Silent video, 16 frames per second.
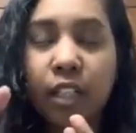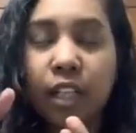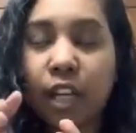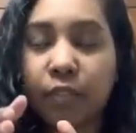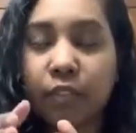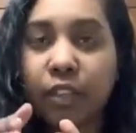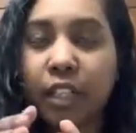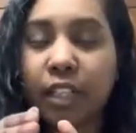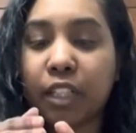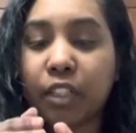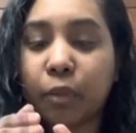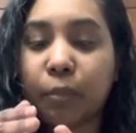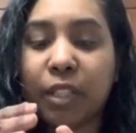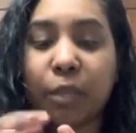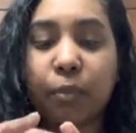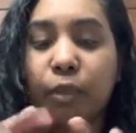after getting the
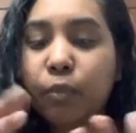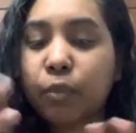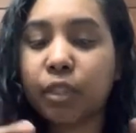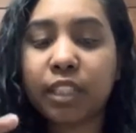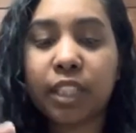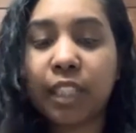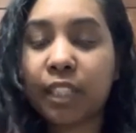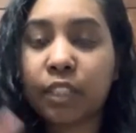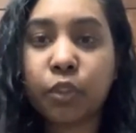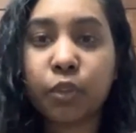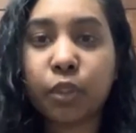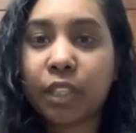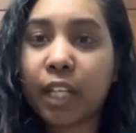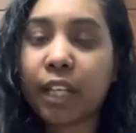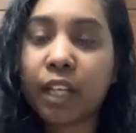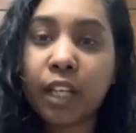PNP, it
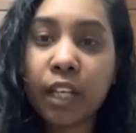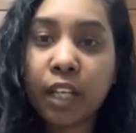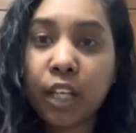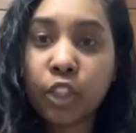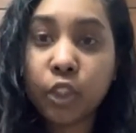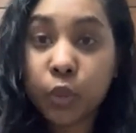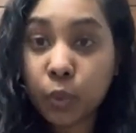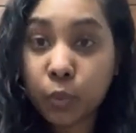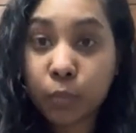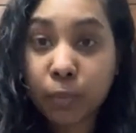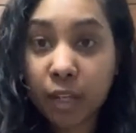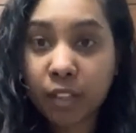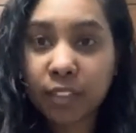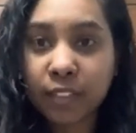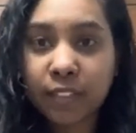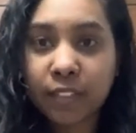took like 2
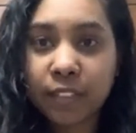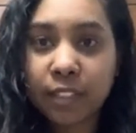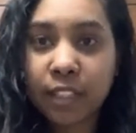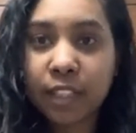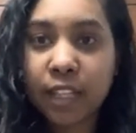months.